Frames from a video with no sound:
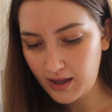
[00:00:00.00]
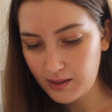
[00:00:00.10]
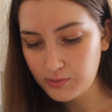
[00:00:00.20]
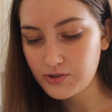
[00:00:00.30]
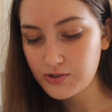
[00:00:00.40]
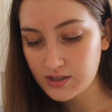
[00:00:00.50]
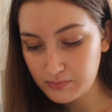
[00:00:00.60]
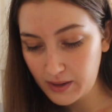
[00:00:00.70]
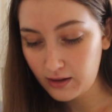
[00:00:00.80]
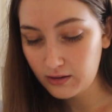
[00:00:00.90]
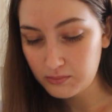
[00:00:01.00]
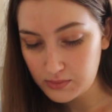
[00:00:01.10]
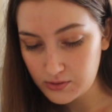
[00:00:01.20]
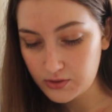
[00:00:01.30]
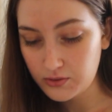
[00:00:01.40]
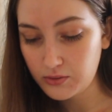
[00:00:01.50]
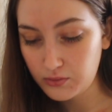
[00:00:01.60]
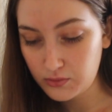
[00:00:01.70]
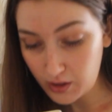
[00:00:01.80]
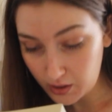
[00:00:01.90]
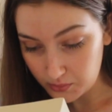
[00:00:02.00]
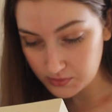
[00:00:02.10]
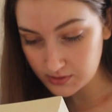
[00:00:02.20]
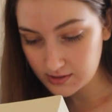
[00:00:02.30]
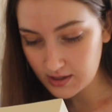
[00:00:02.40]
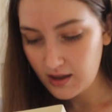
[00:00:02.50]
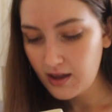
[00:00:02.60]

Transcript: able to smell musical notes.